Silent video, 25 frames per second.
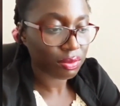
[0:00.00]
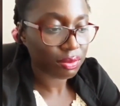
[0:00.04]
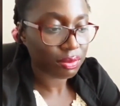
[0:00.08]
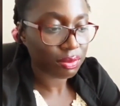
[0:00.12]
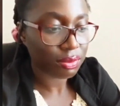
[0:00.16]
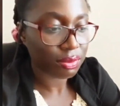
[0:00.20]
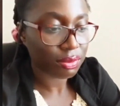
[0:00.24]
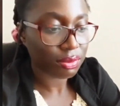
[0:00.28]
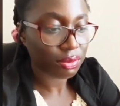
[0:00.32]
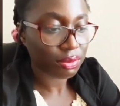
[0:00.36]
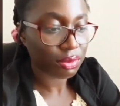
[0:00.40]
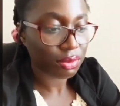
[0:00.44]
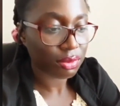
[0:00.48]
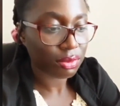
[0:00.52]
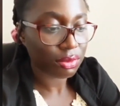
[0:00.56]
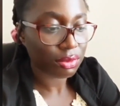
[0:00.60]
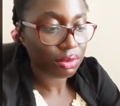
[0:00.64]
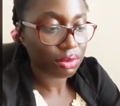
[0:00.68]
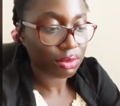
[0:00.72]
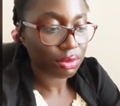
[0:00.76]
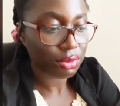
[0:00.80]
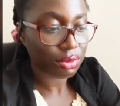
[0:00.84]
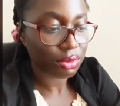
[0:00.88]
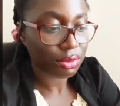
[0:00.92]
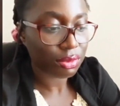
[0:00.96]

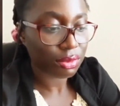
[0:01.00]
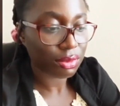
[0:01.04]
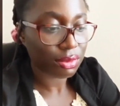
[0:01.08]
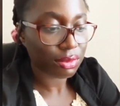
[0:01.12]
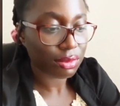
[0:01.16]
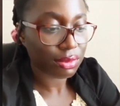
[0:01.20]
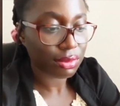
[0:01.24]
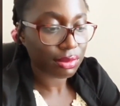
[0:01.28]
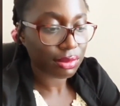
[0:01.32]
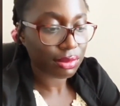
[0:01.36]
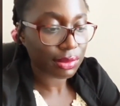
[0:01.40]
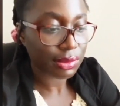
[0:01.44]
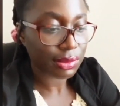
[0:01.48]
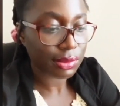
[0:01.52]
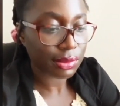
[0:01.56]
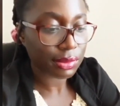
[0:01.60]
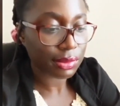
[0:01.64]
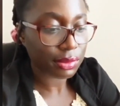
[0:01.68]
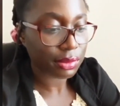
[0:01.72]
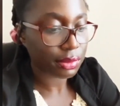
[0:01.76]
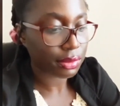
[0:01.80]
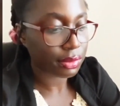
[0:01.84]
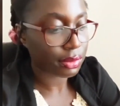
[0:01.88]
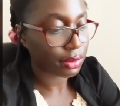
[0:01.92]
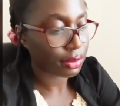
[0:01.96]

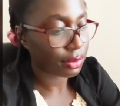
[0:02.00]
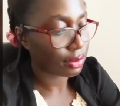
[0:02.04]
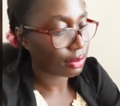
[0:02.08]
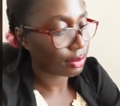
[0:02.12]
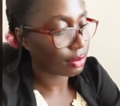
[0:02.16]
[no speech]